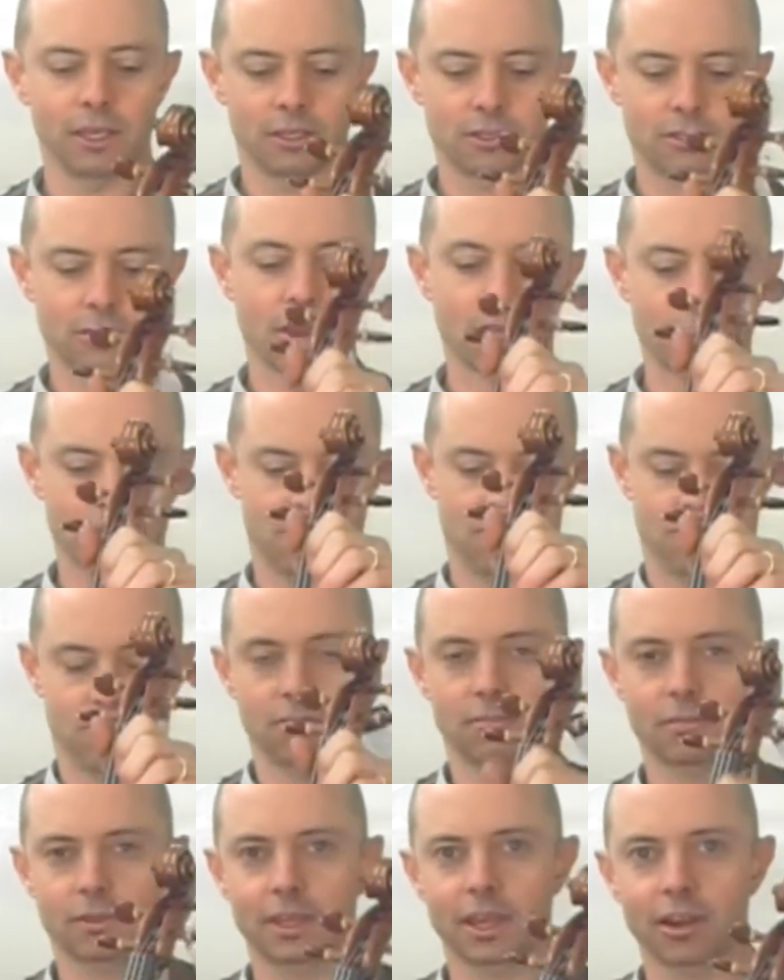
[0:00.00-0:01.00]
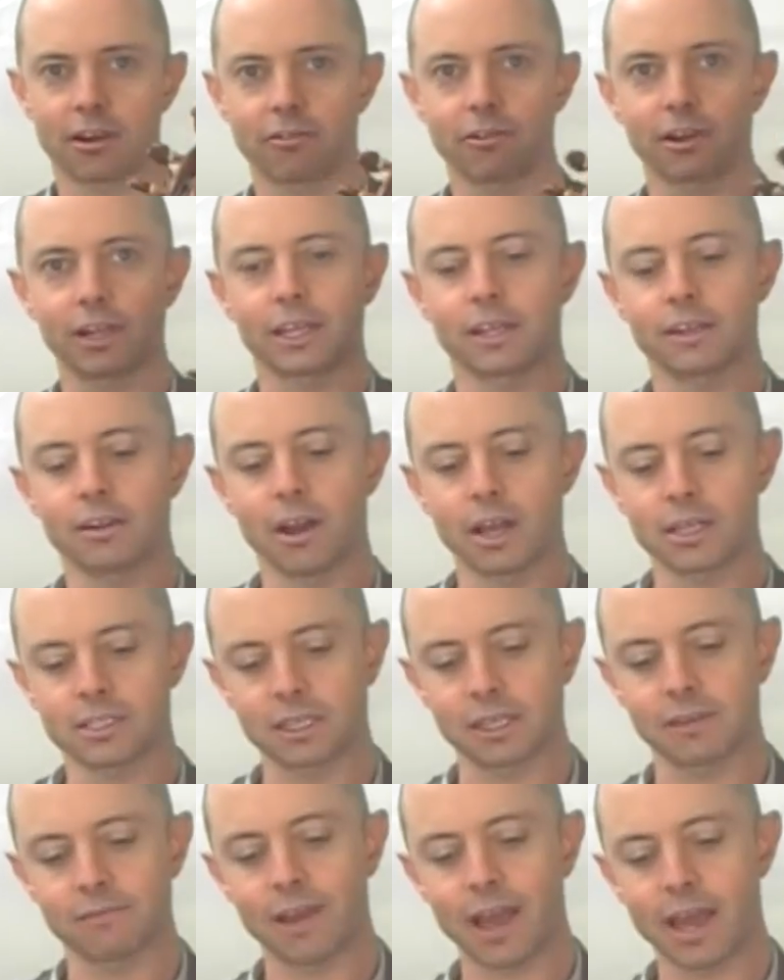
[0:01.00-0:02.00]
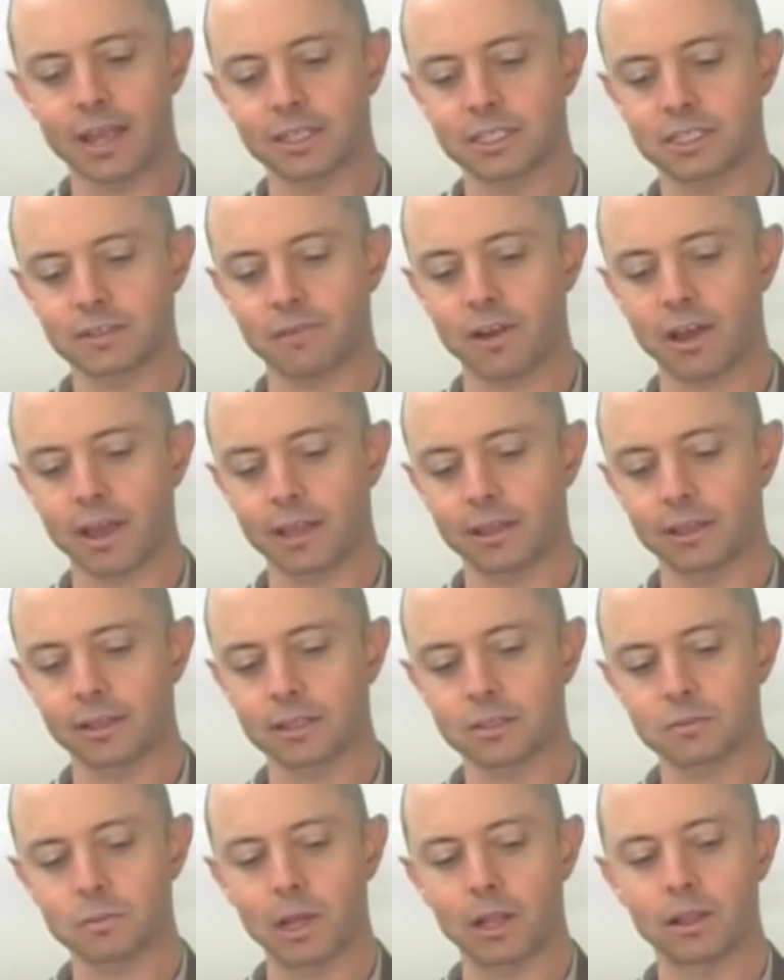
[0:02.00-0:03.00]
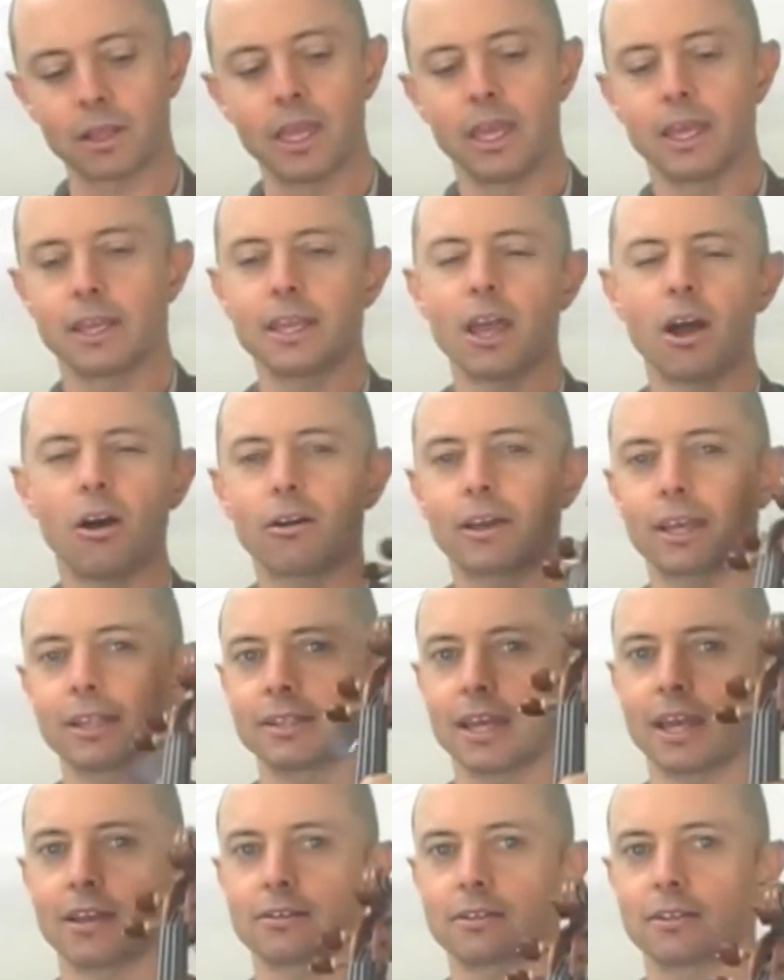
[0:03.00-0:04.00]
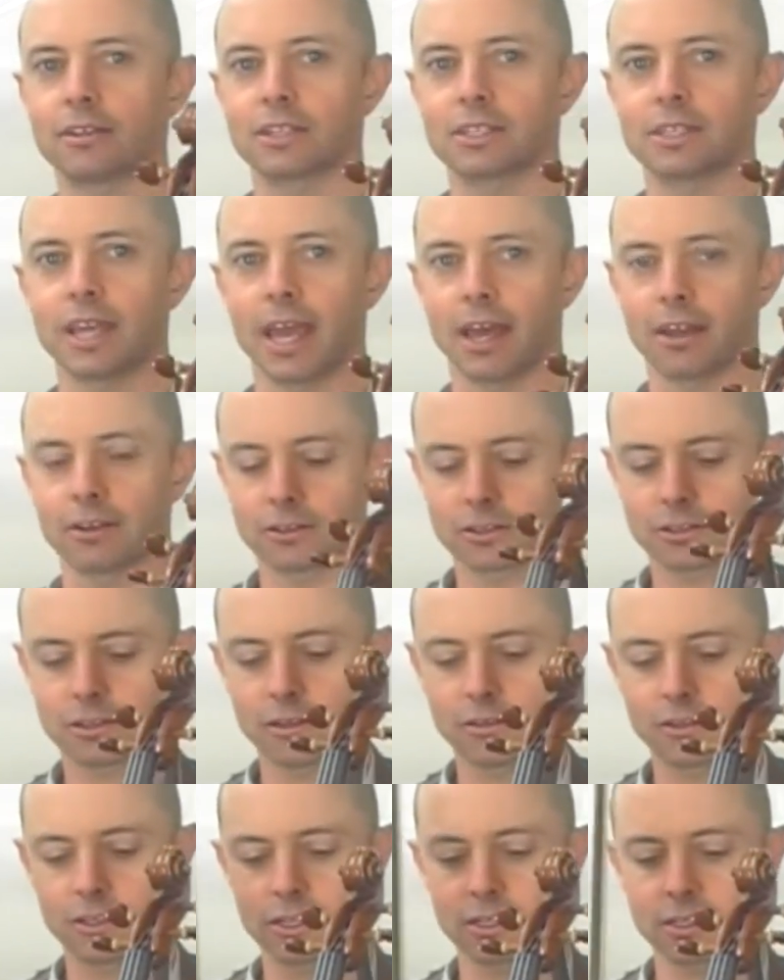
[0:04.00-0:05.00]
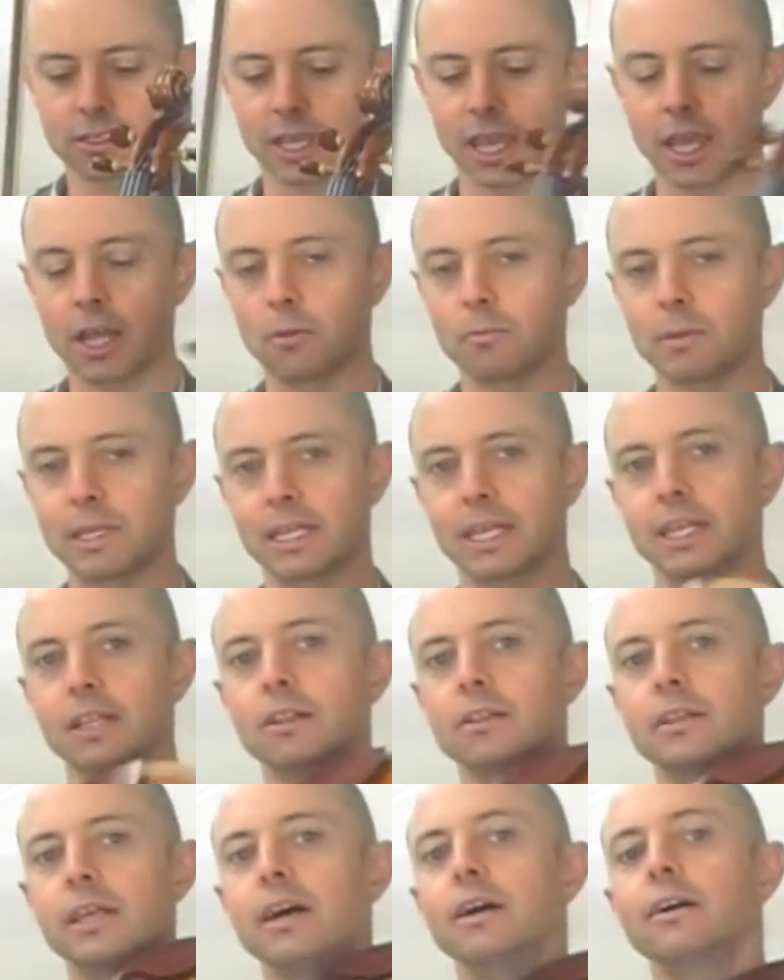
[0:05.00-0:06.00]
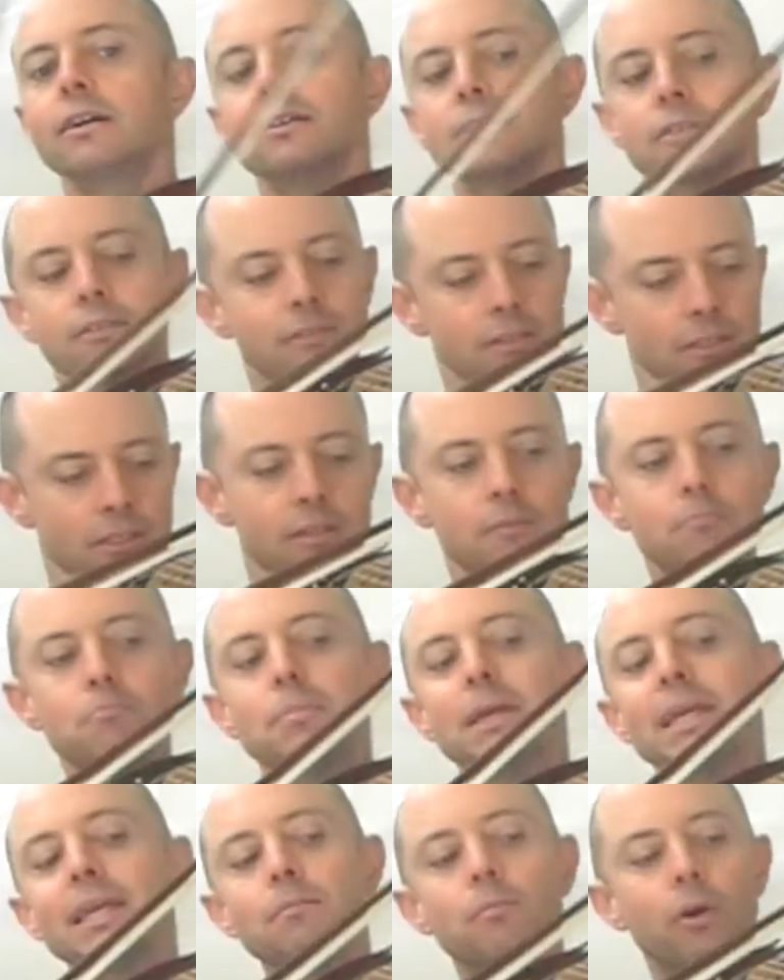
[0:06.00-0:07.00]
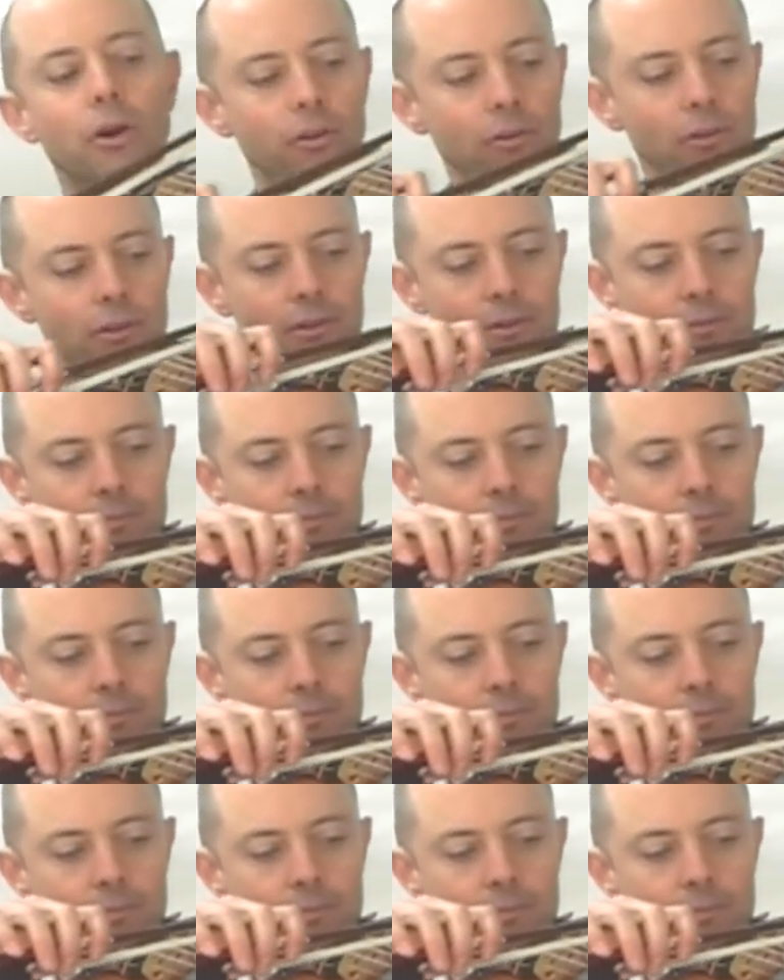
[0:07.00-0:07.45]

So they're a really nicely varnished violin as well. Now I'll get down to the sound. So this is the Helmut Illner B model.